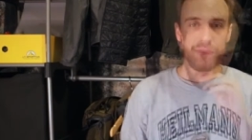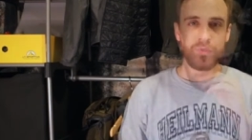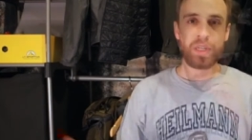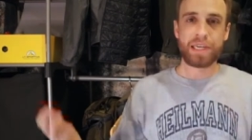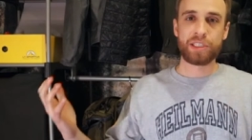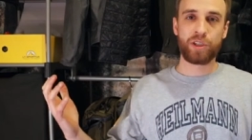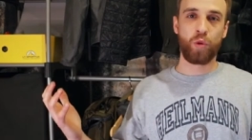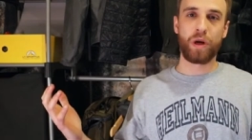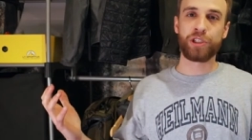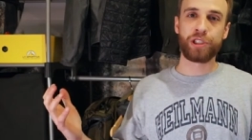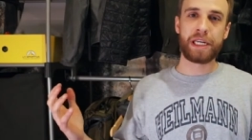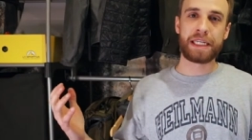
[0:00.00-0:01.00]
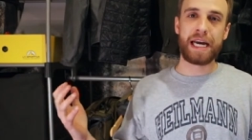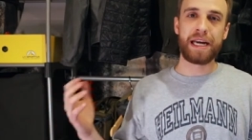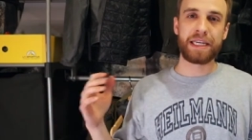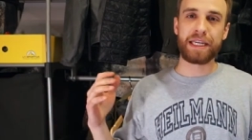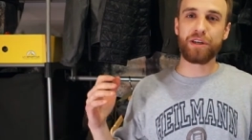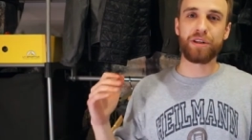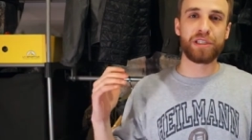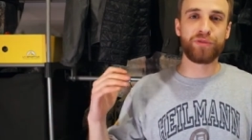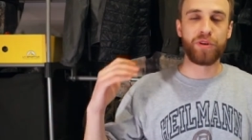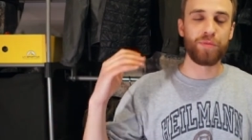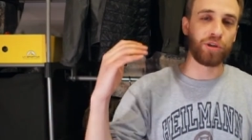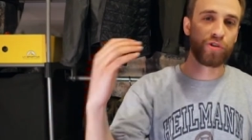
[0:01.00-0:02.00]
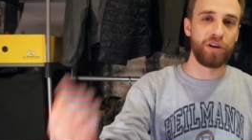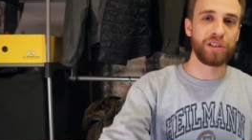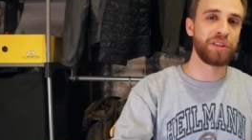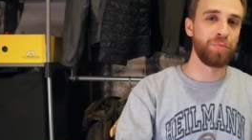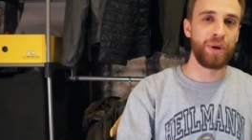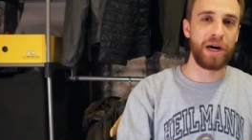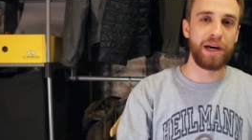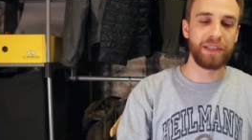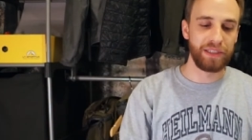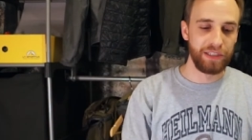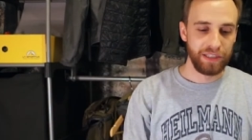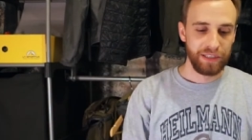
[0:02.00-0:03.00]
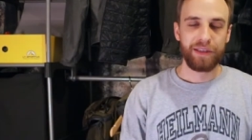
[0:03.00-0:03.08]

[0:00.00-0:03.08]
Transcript: Next question I got here is from across the pond